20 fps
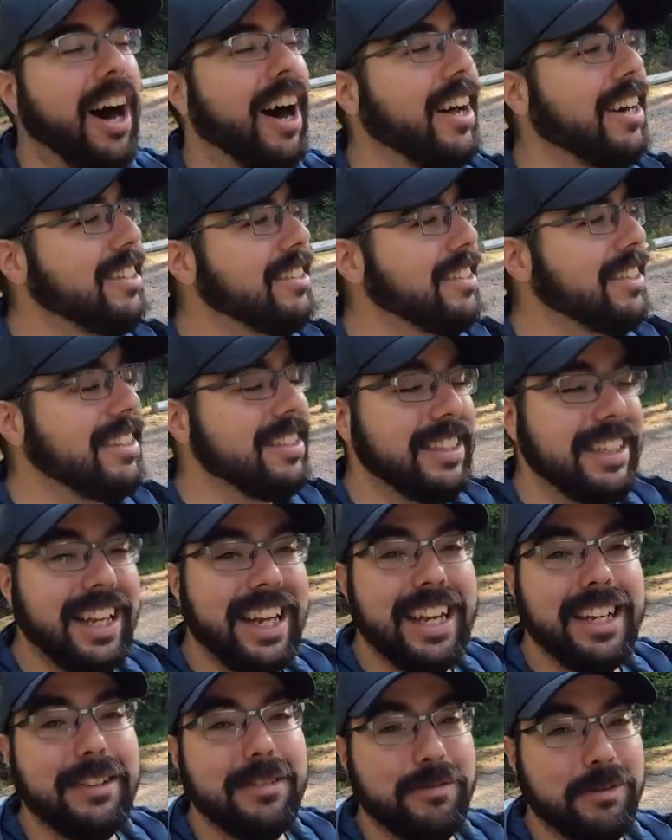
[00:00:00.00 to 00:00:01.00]
Honestly,
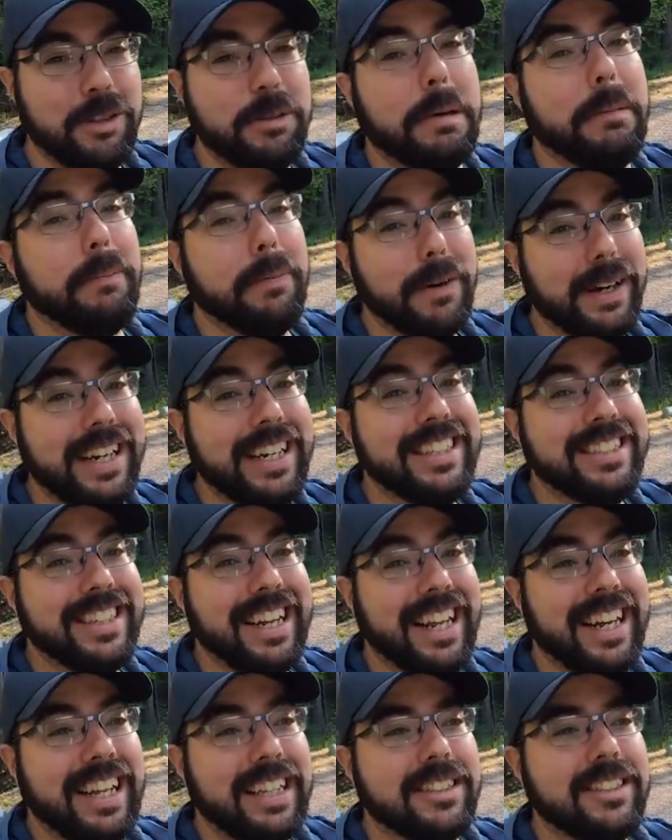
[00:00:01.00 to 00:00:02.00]
today should be pretty
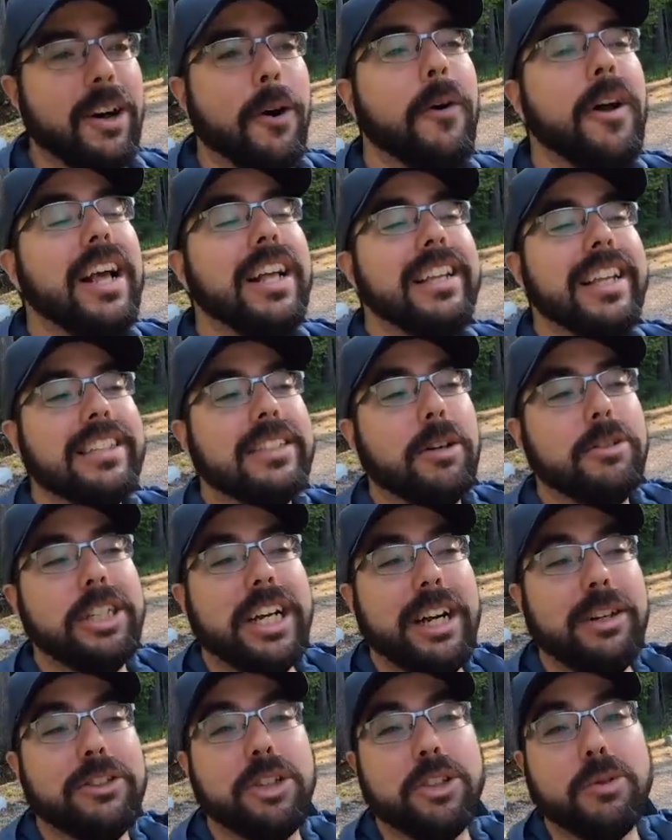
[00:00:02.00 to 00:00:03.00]
exciting. So let's go
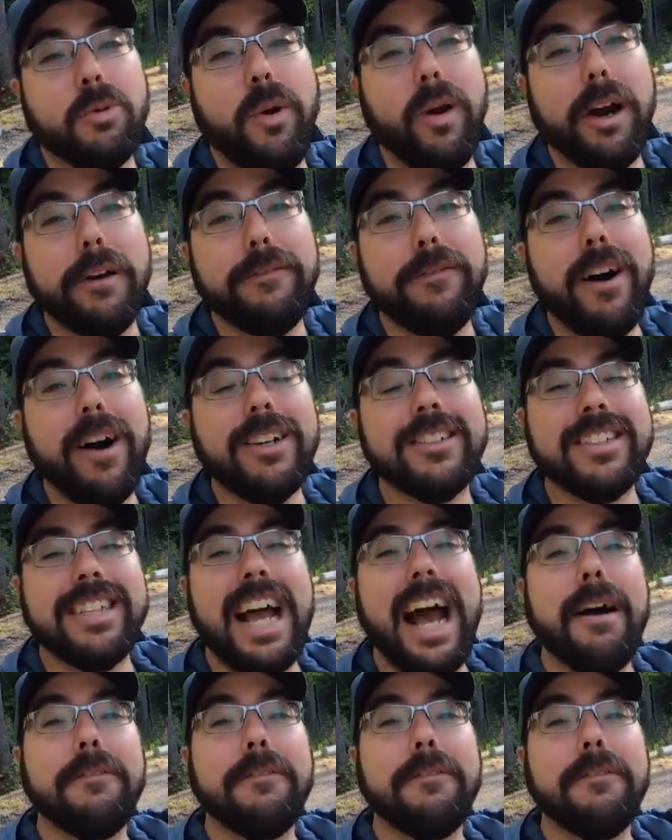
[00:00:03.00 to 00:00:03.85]
check out those waterfalls, and